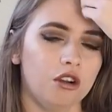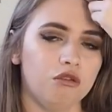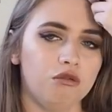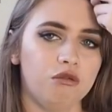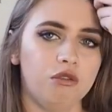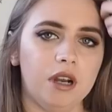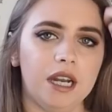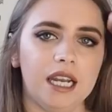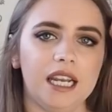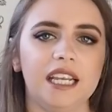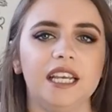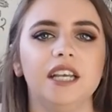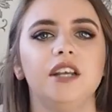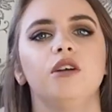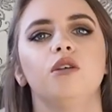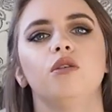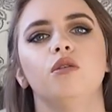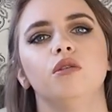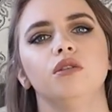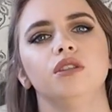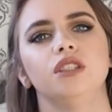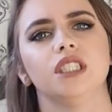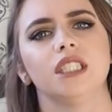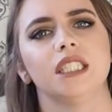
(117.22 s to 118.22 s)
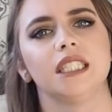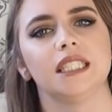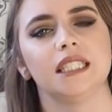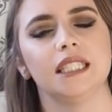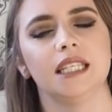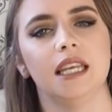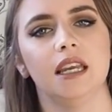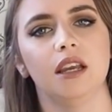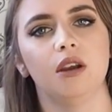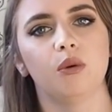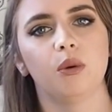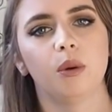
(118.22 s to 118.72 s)
really gorgeous
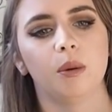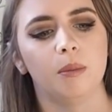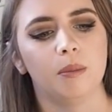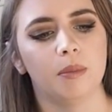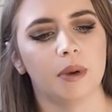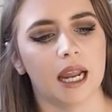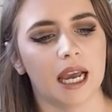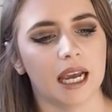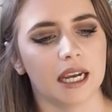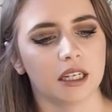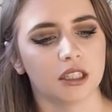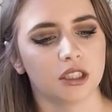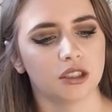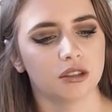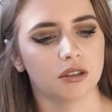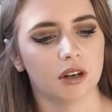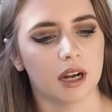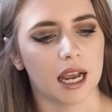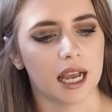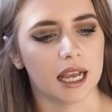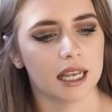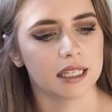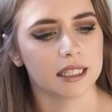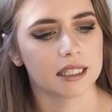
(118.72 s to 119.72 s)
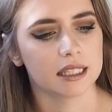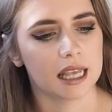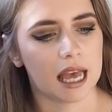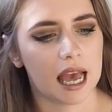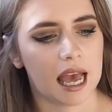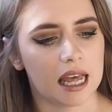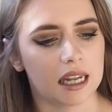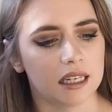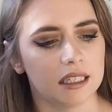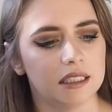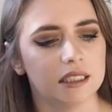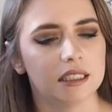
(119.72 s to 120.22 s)
sequin black dress,
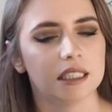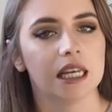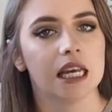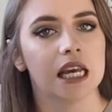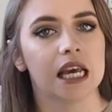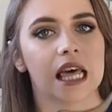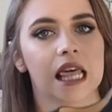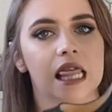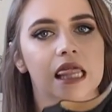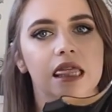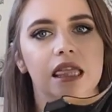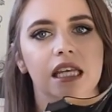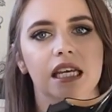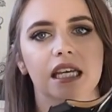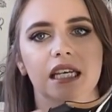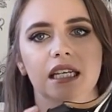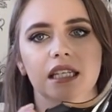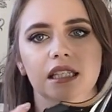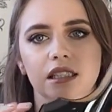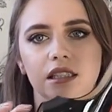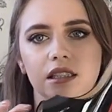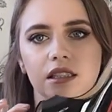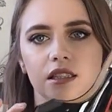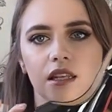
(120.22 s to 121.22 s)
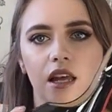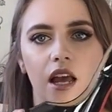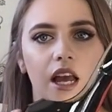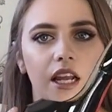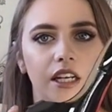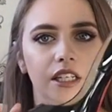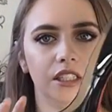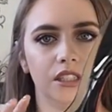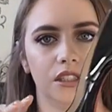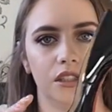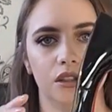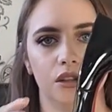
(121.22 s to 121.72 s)
and these
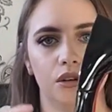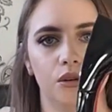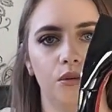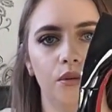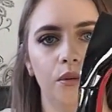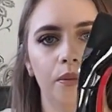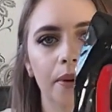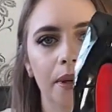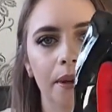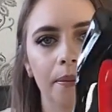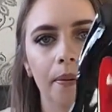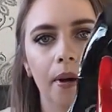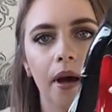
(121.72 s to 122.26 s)
I just thought would be